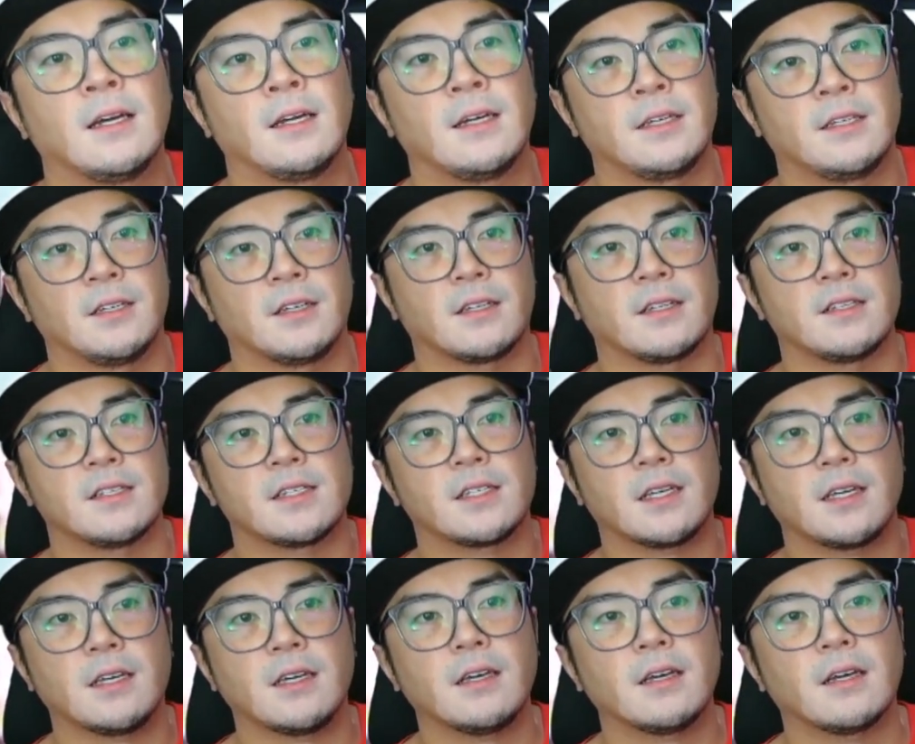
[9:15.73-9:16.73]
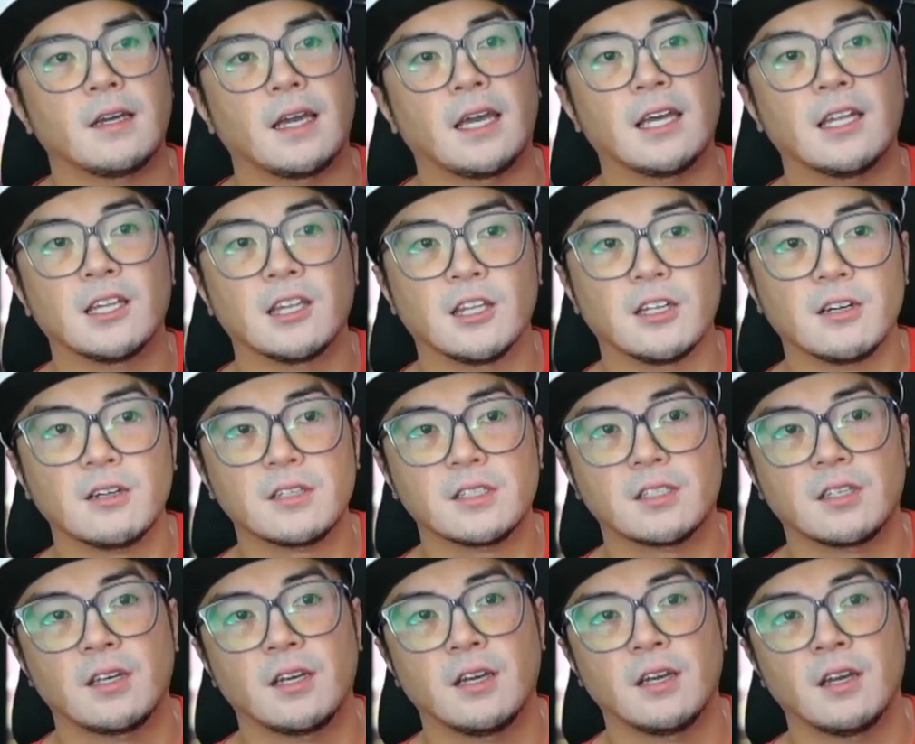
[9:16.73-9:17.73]
you can see it
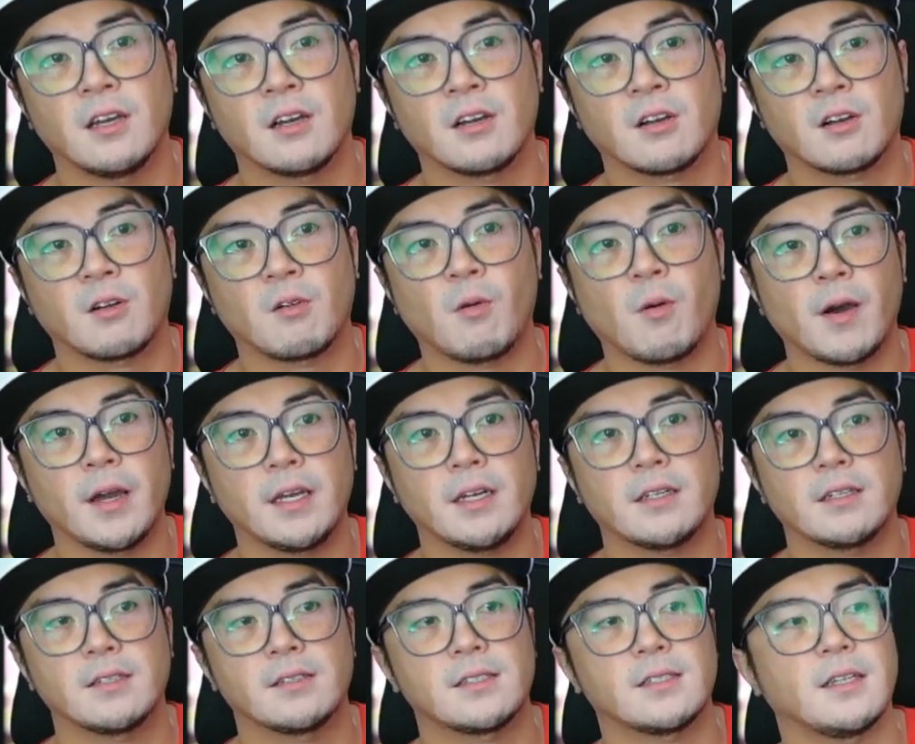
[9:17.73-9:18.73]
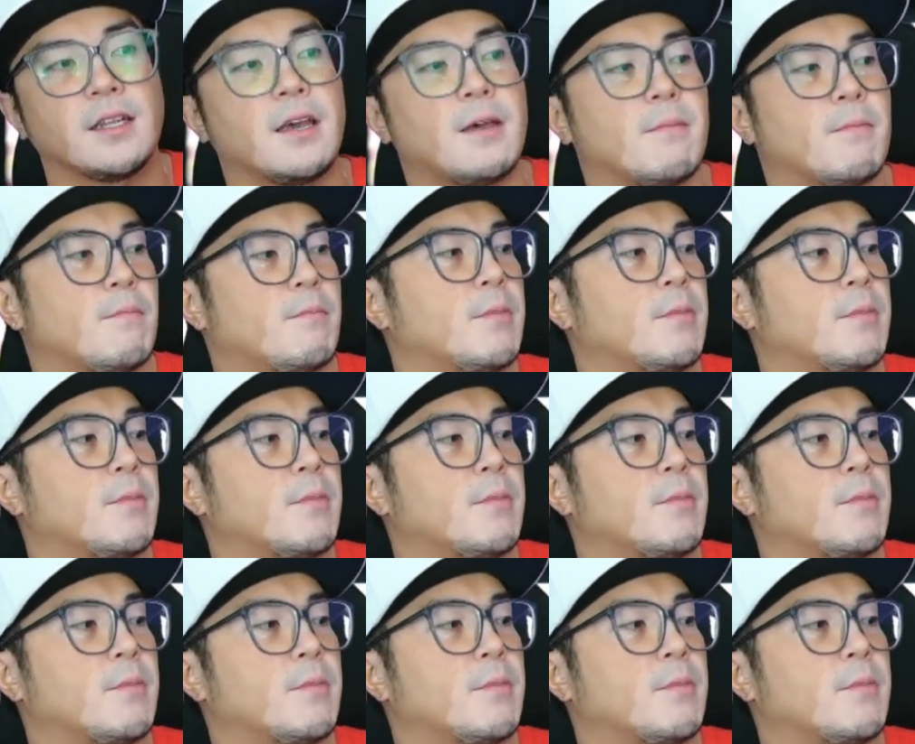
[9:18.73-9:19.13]
looks quite slim,